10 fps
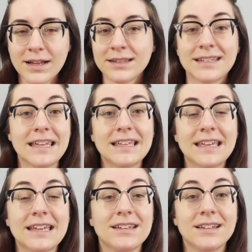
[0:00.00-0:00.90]

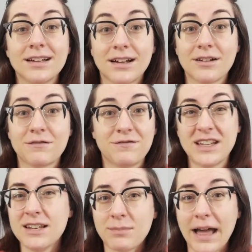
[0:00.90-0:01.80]
Taking uh,
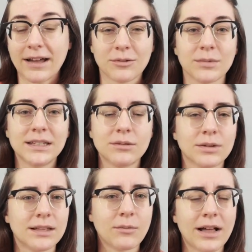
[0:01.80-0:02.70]
feedback really,
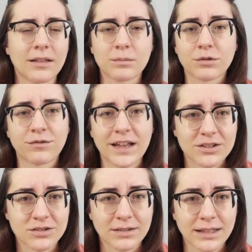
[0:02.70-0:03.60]
really well and
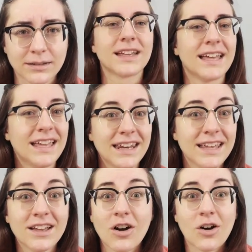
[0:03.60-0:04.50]
professionally,
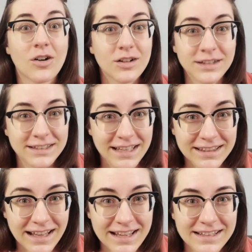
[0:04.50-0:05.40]
hitting all the
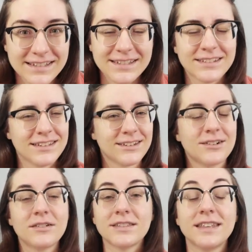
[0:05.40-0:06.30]
deadlines, you
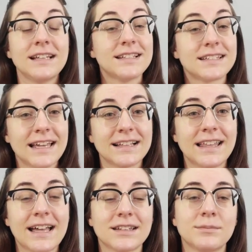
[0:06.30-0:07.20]
know, things like
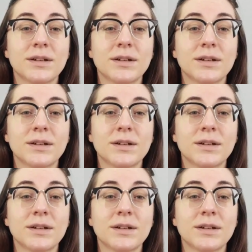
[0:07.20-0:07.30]
that.